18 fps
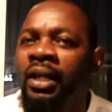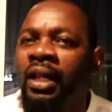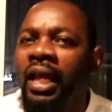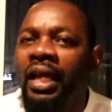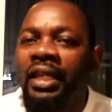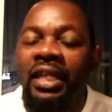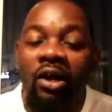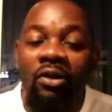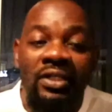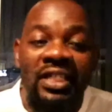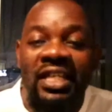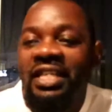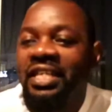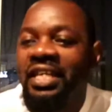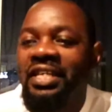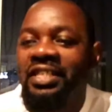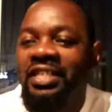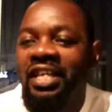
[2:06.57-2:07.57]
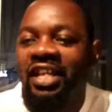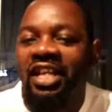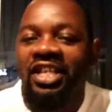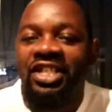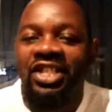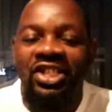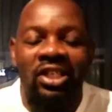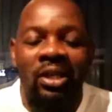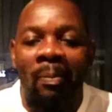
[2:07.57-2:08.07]
And now djzinhle,
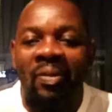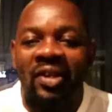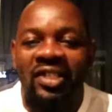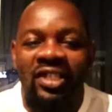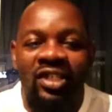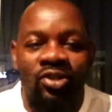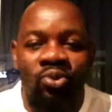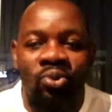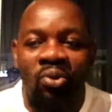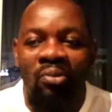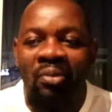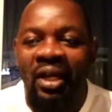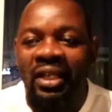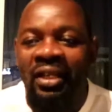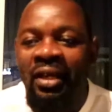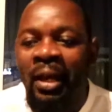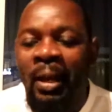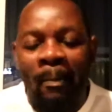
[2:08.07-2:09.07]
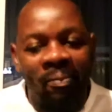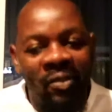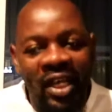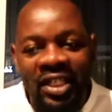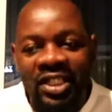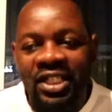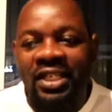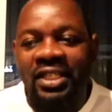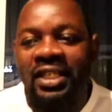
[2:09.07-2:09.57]
she's a businesswoman
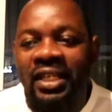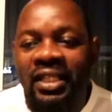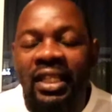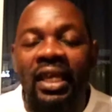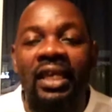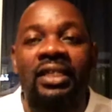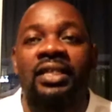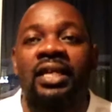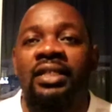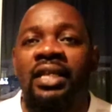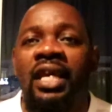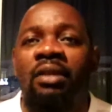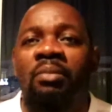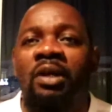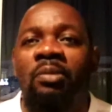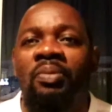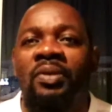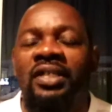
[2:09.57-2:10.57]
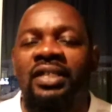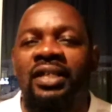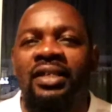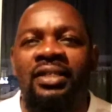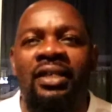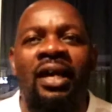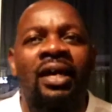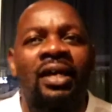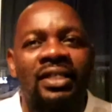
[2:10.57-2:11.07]
and she's in the entertainment
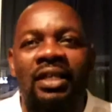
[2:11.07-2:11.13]
business.